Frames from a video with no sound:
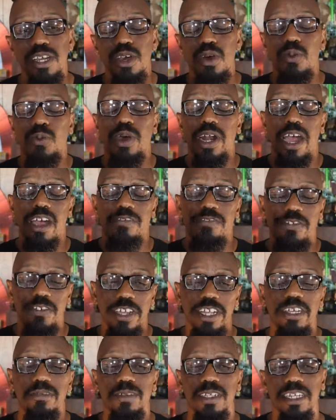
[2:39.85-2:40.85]
when our
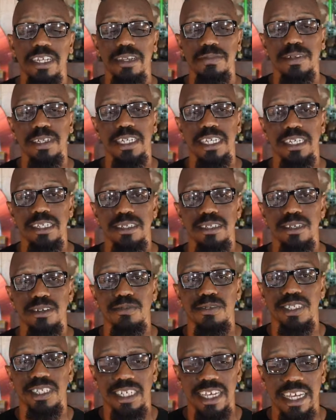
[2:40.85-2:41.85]
freedom and liberty
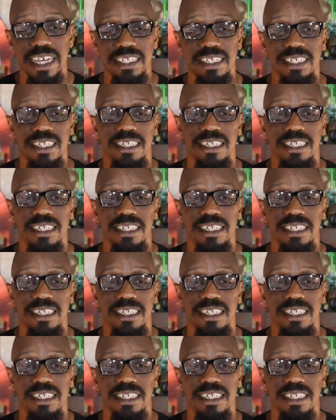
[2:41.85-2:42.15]
was tested.